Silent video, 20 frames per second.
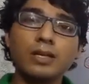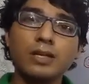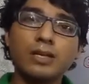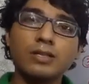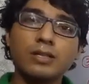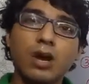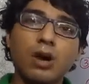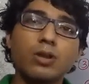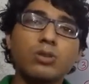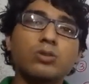
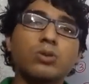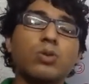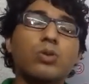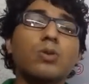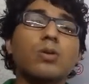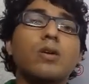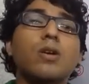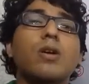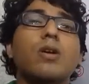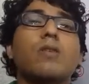is
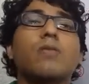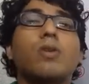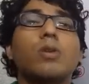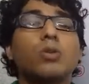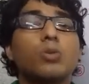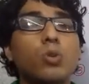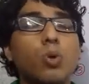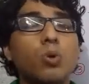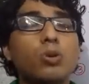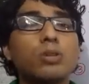also
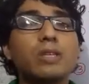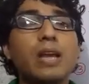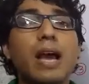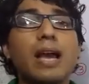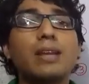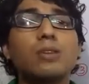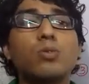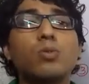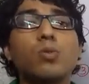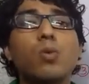those
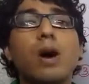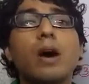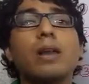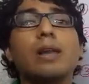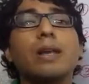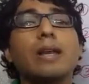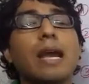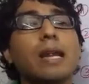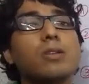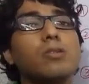guys who
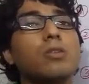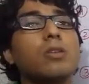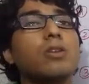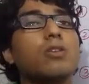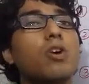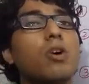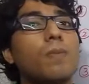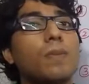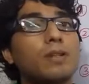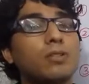are electronic
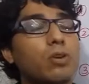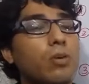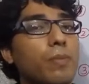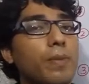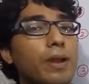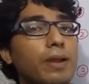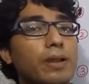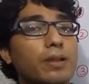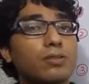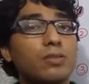commerce
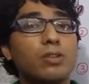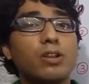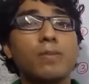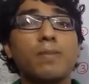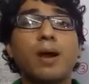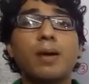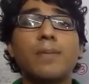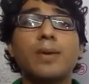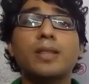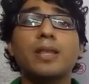operators. So
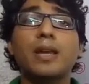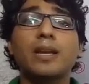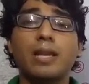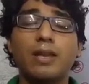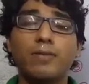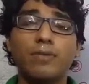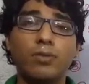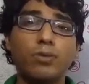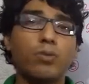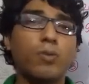remember that
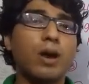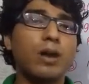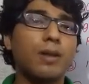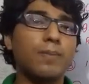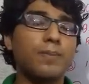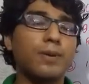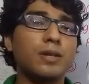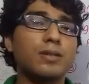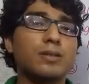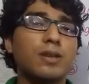if you are
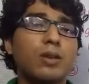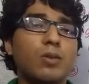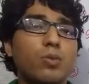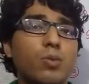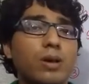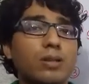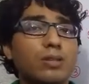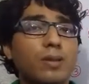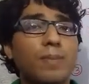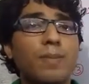a person who
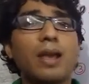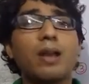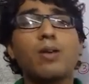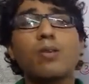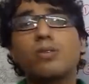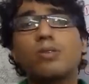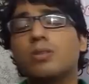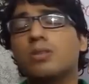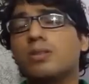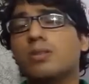are supplying
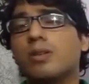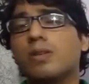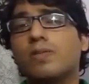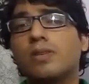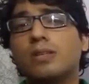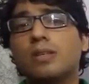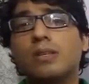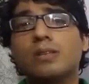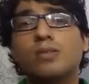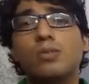goods or
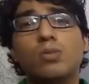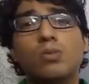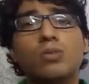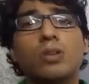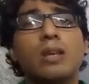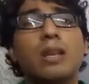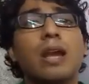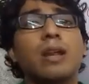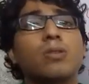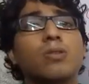services through
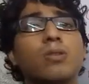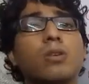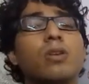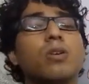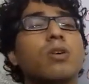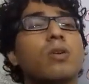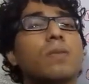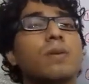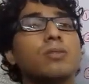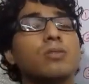the
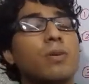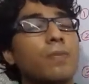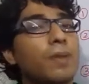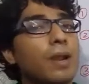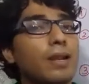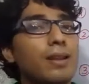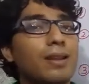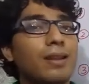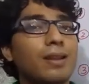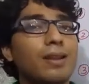electronic commerce
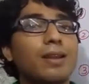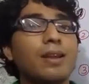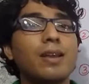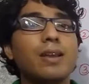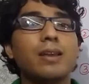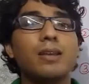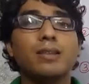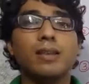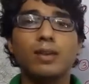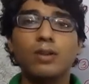operator,
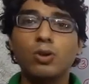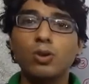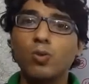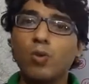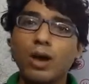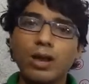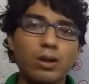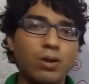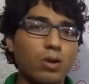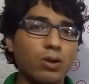
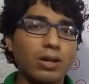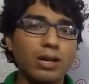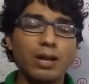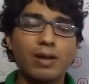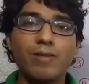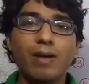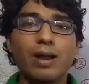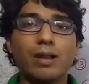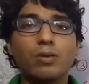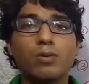you are not
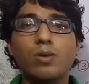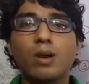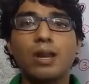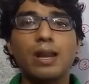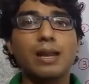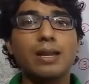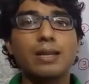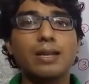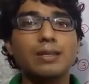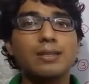required to
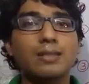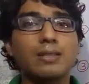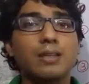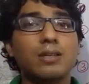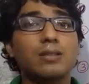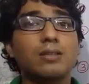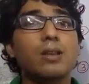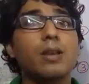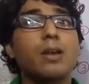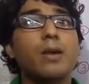collect
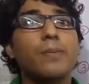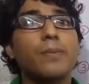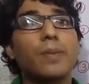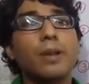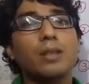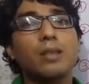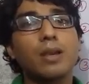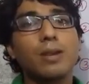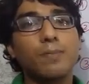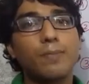TCS,
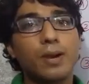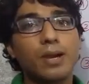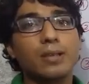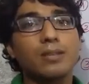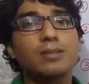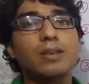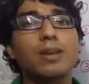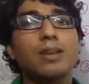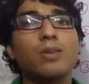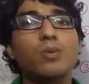but the
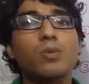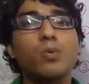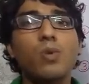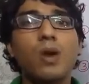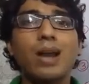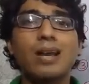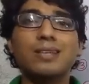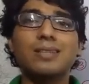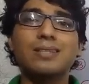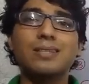person
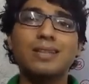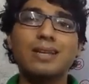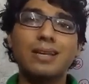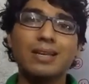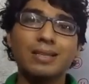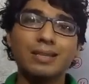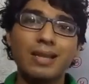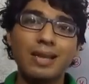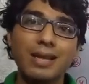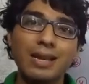who has
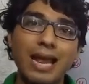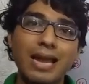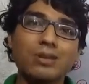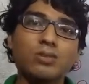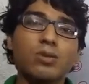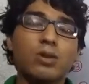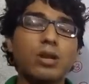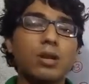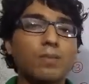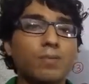the
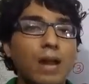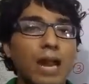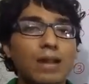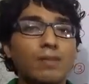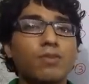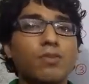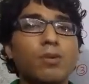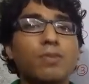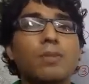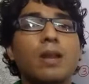electronic
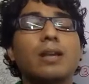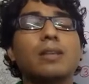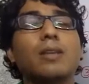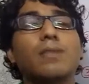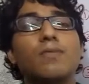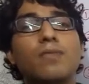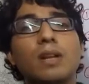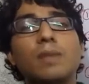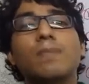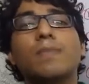platform like
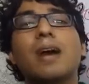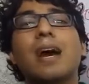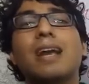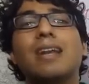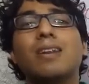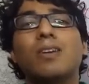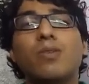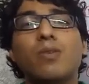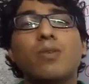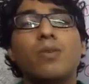the
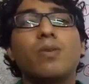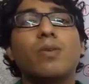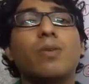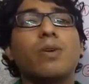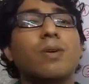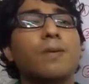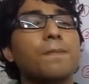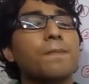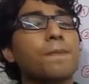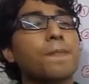Flipkart
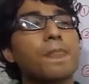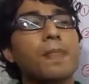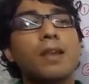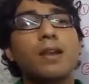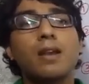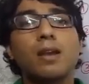or